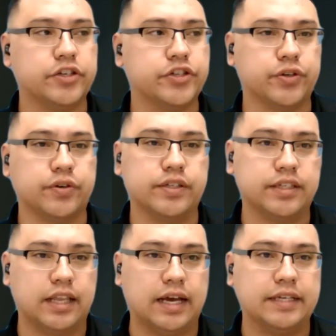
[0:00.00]
my
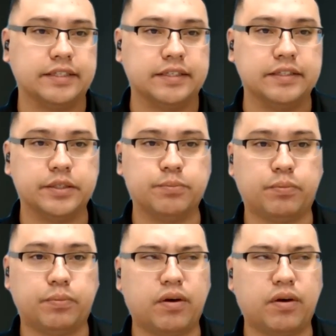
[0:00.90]
insurance license